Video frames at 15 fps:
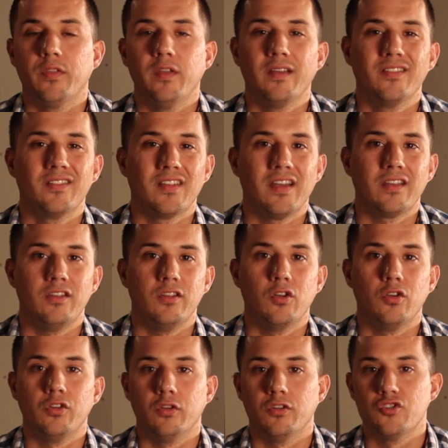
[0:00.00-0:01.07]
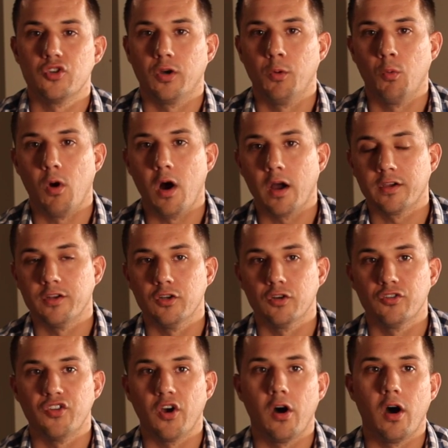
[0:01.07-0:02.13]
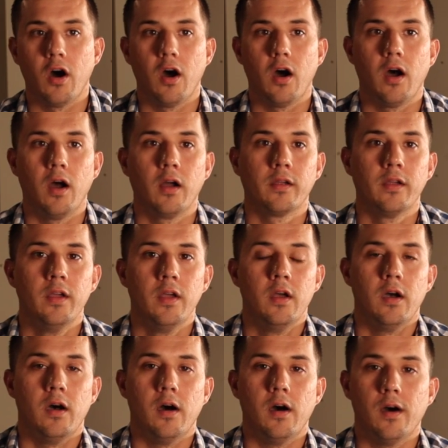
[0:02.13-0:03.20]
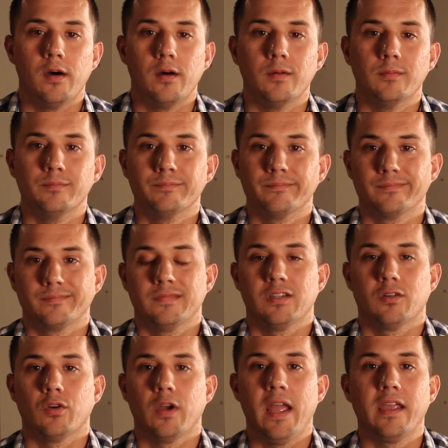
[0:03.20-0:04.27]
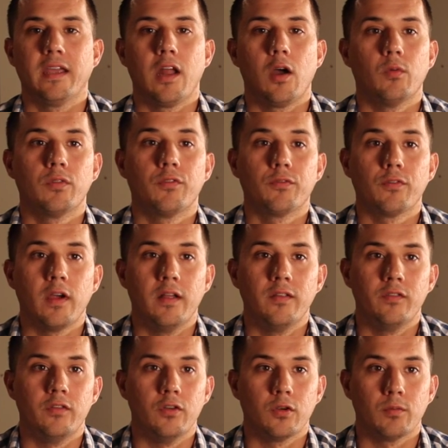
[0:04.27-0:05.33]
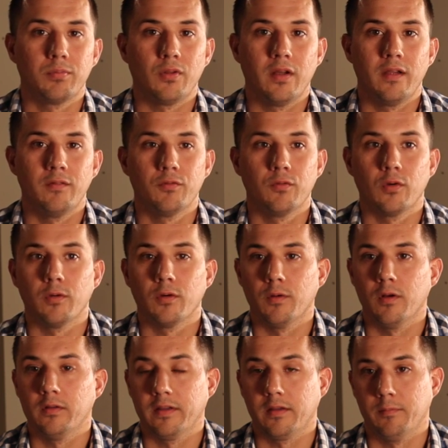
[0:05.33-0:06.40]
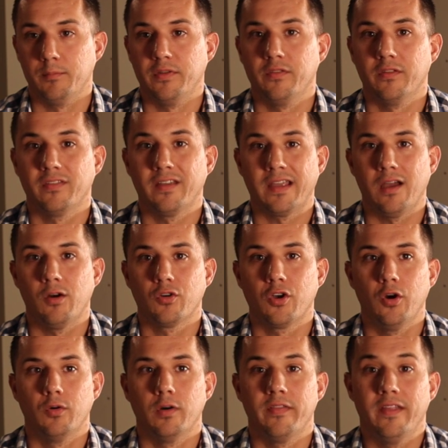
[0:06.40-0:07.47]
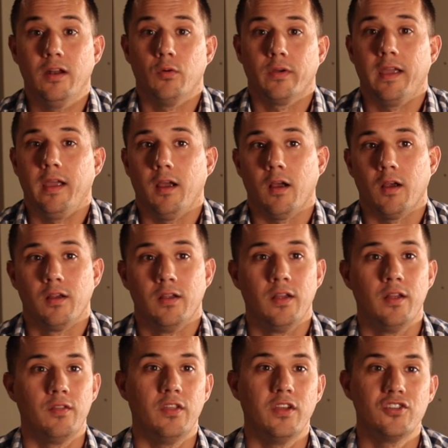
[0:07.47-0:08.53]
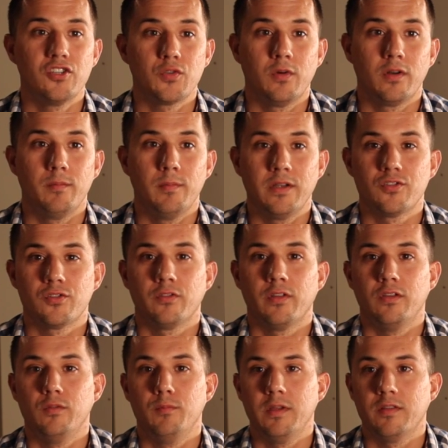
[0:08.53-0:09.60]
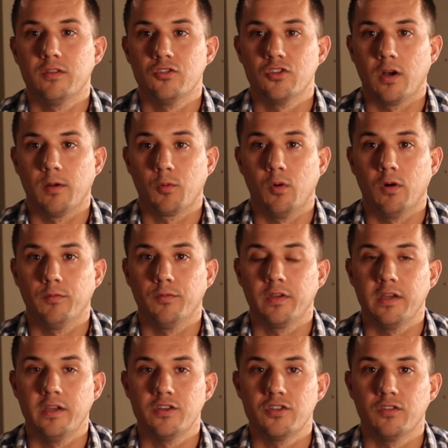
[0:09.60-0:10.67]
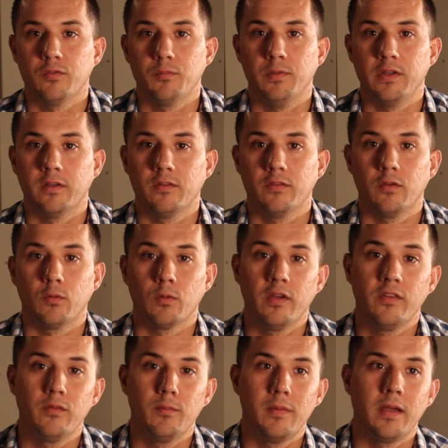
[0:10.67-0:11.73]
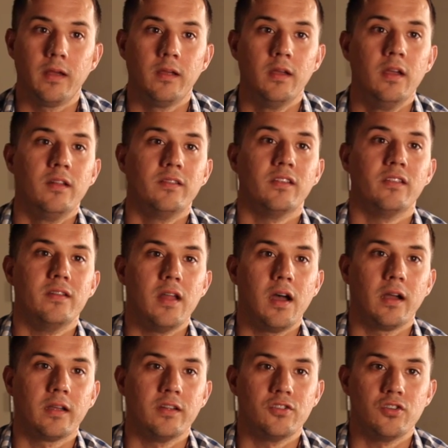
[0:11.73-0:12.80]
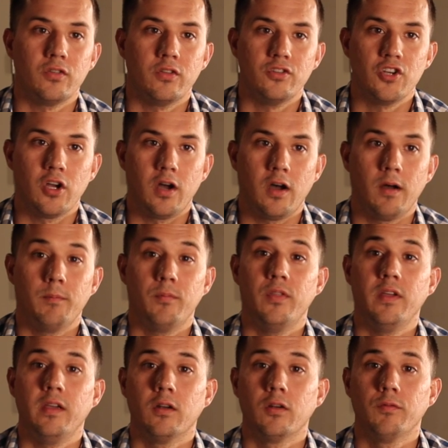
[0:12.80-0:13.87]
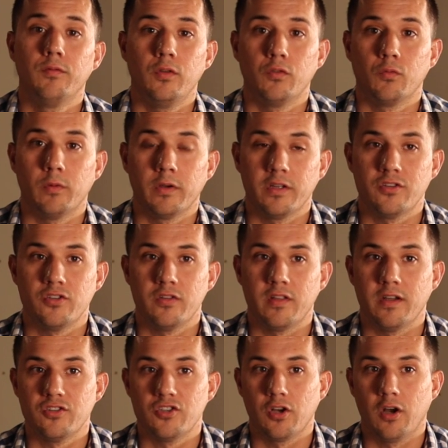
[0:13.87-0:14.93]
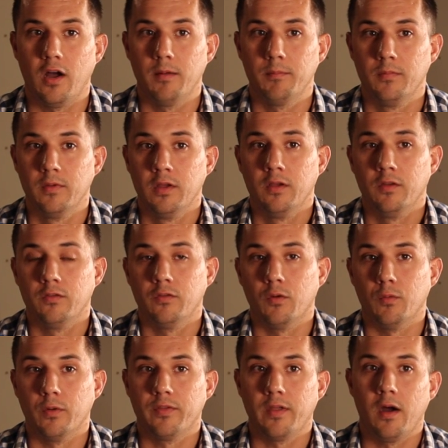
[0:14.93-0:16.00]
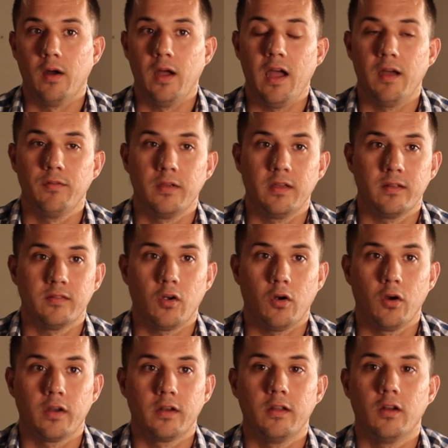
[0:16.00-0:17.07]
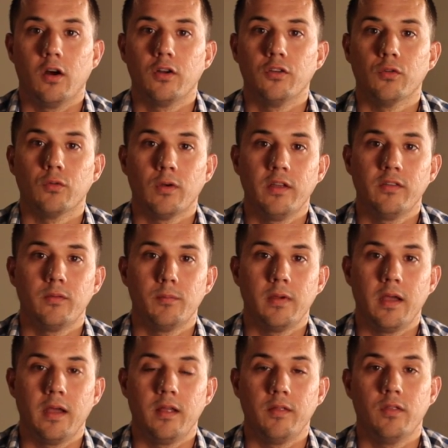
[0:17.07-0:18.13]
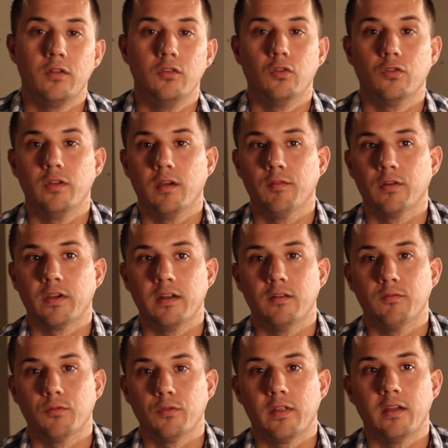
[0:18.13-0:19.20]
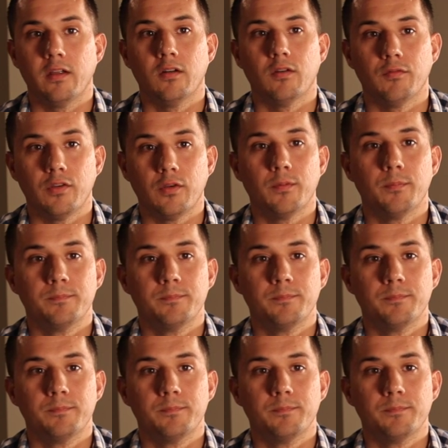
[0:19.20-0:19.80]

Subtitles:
things like, you enjoy walking your dog, or hanging out with friends, and you're applying for like a business like Alcoa, they don't care. They just want to make sure that you meet the job qualifications, because the resume does not get you the job. The interview is what gets you that job. So without having it targeted on your resume, then you'll never get in for that interview.